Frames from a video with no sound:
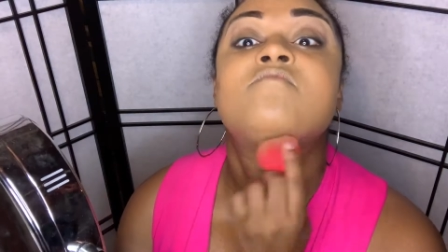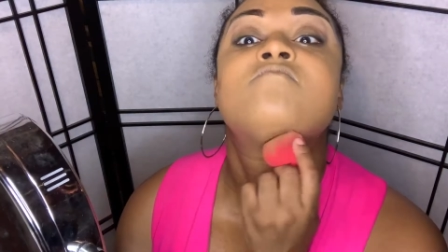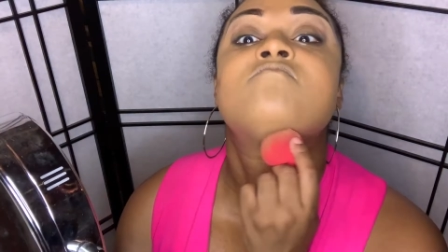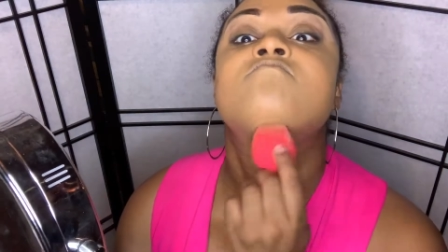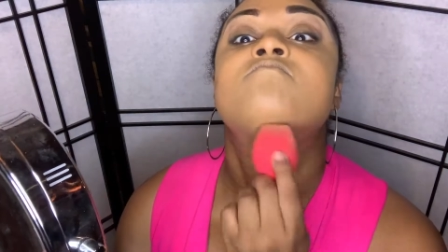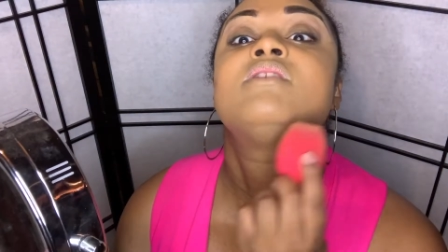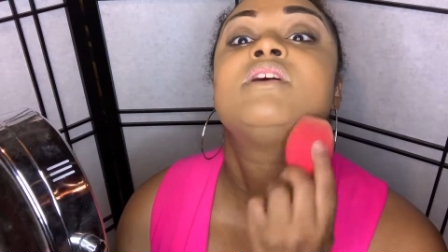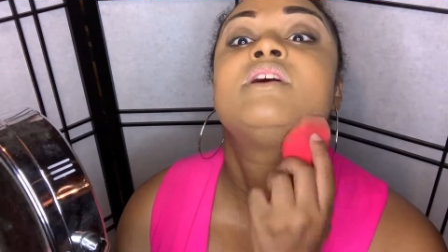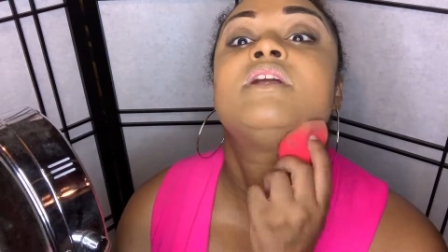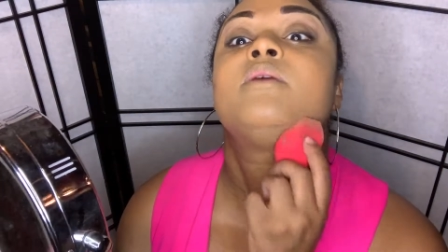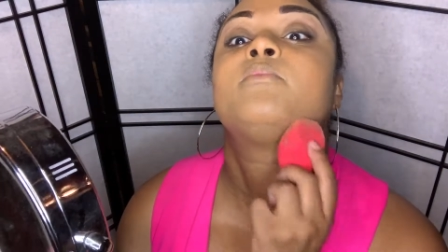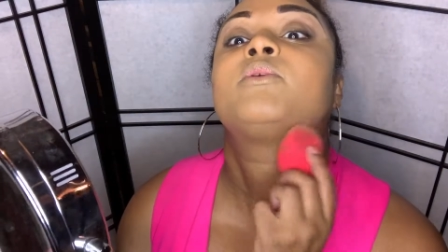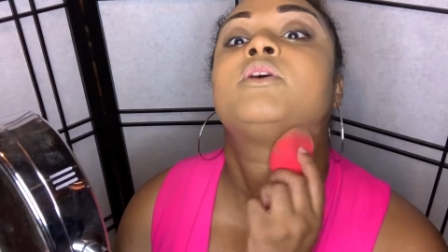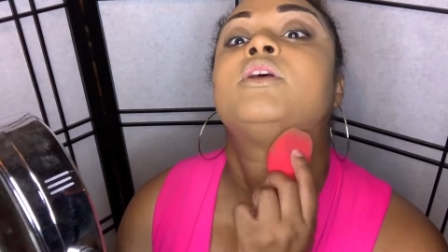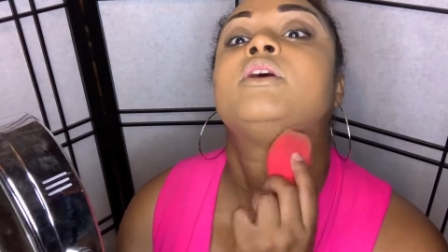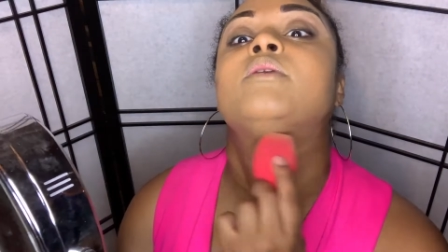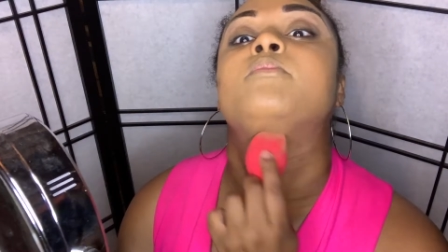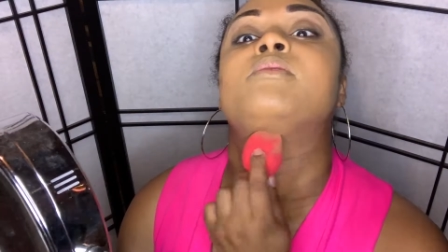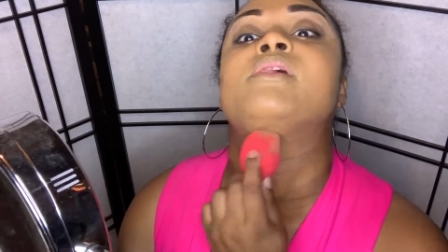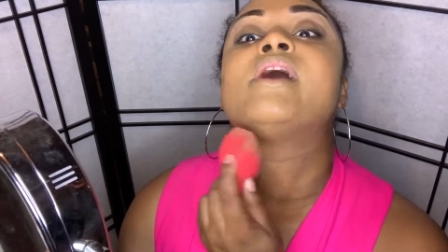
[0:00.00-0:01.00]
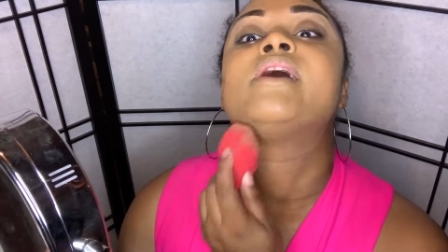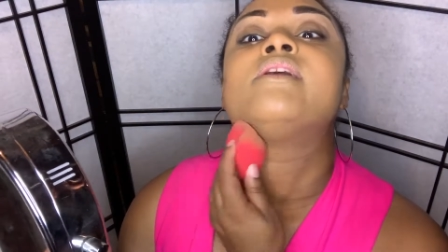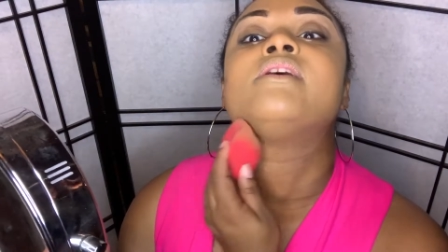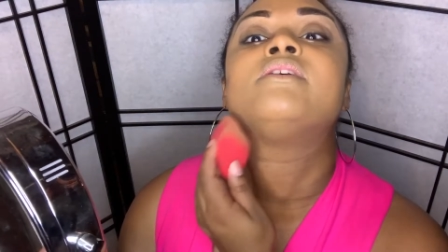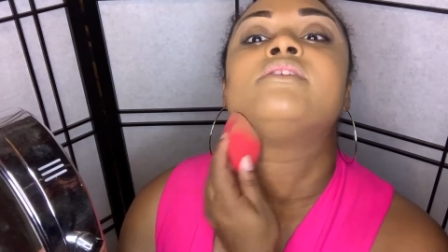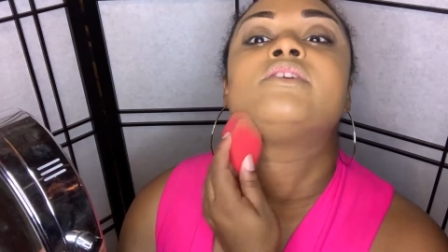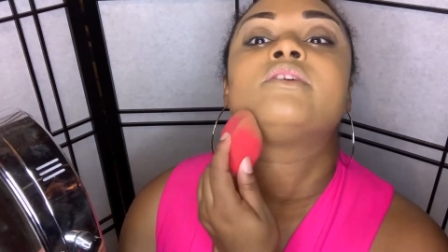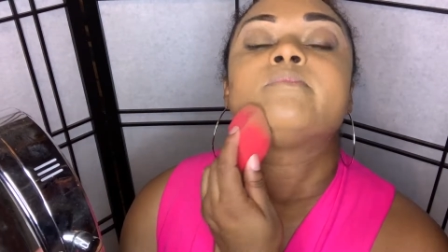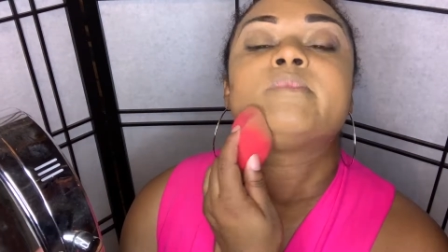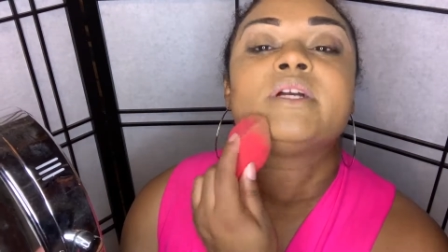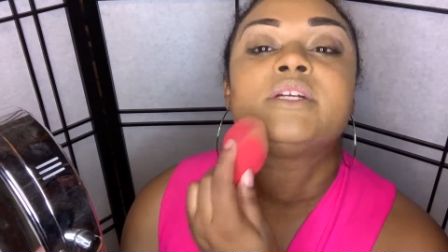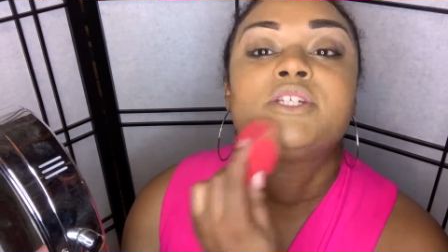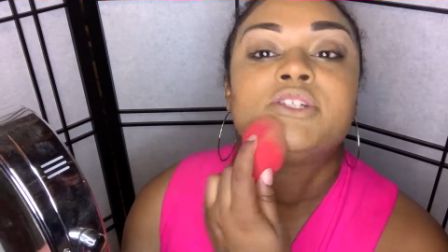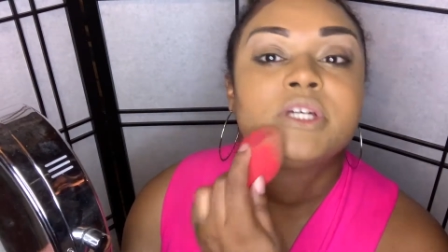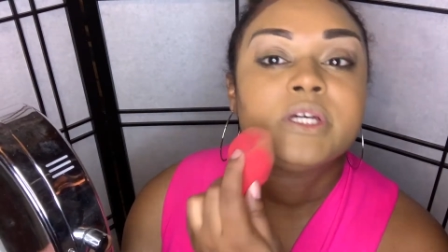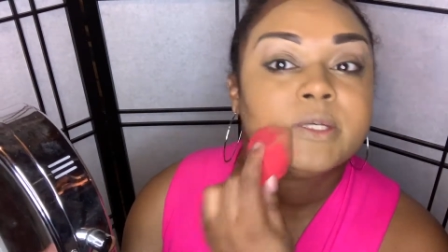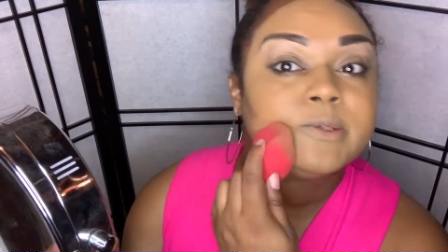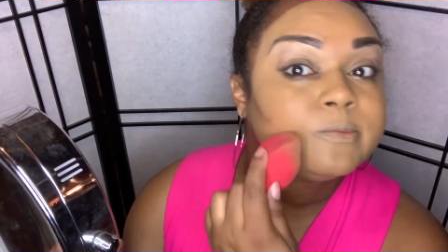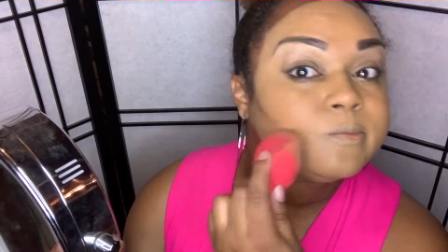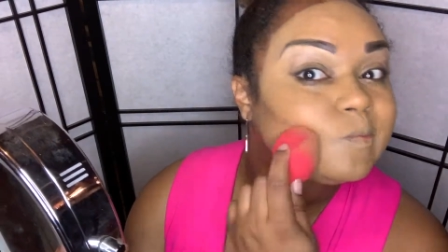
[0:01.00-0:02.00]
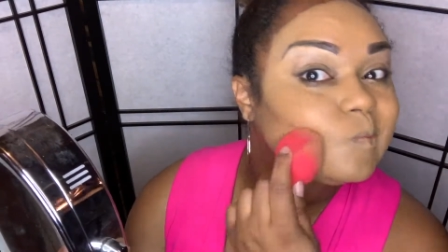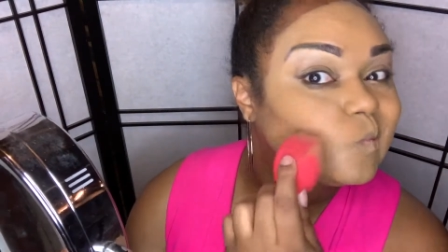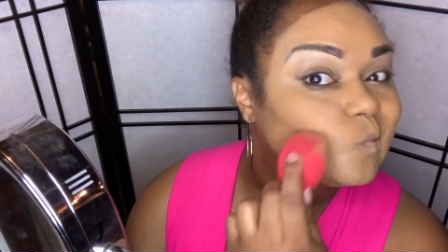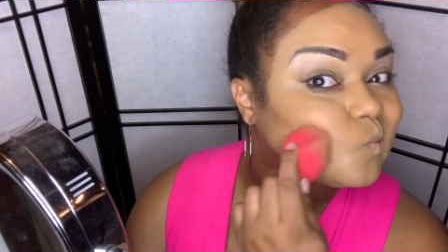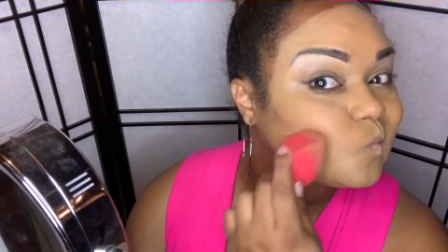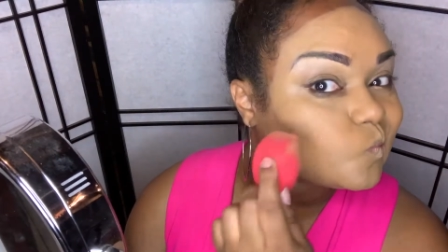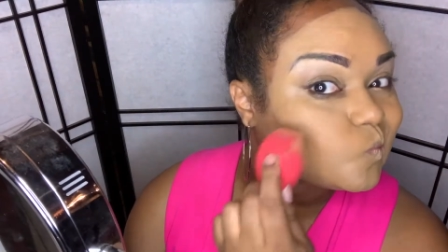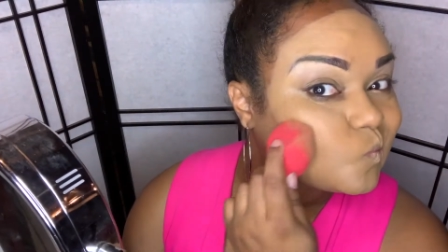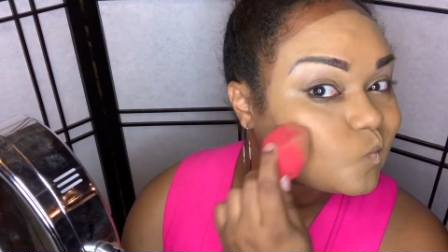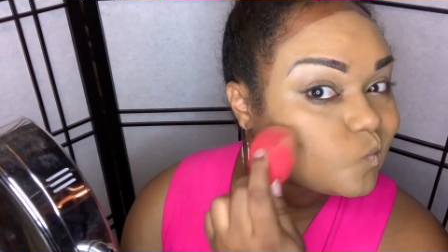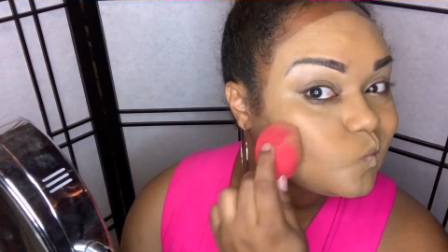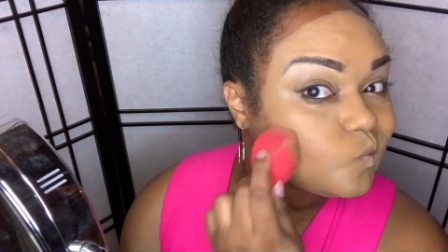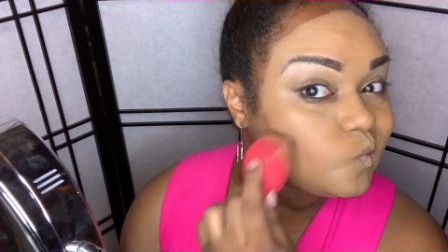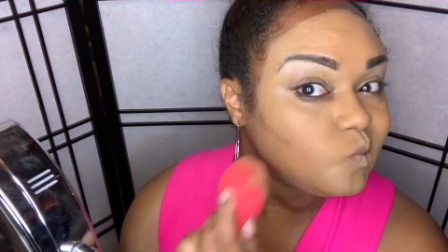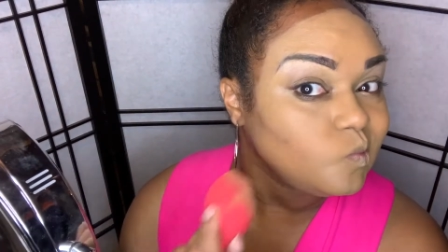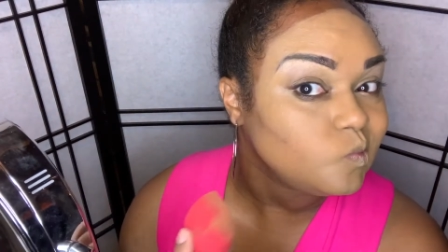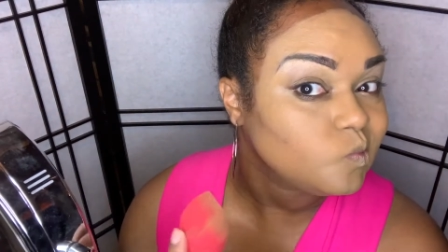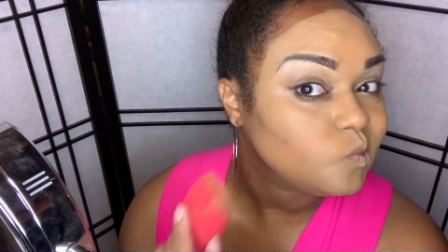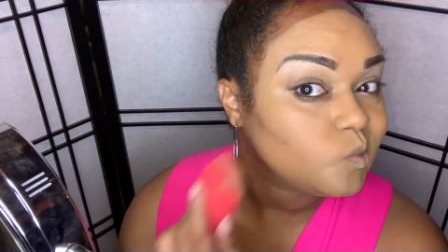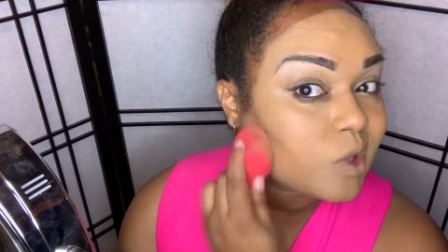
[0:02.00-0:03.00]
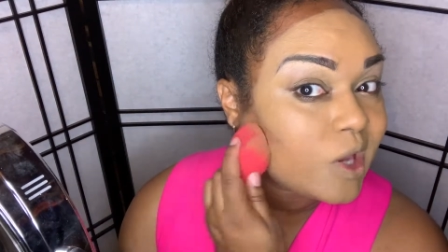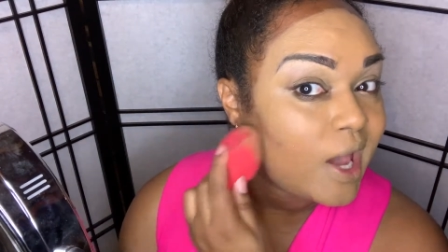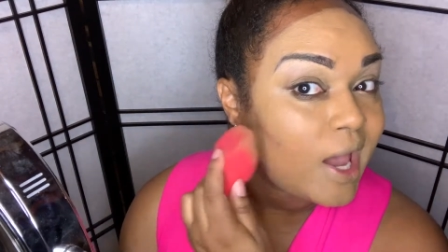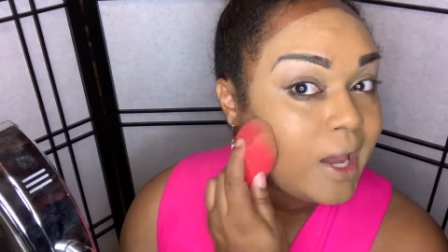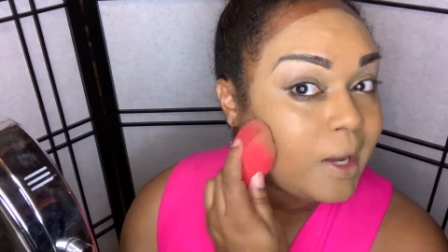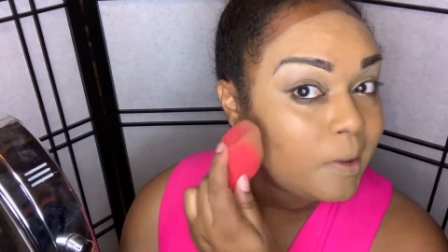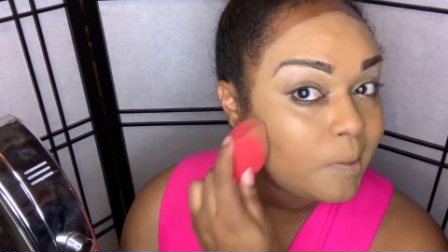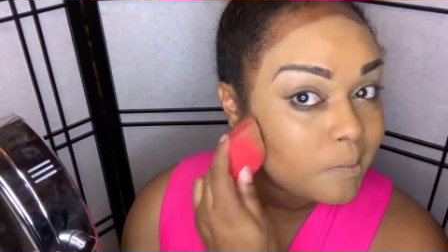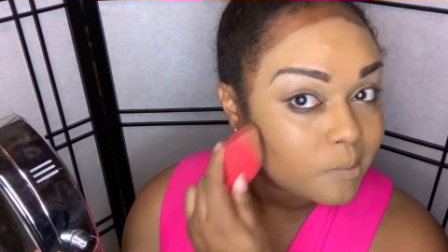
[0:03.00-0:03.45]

But I'm going to apply it under my chin. Okay?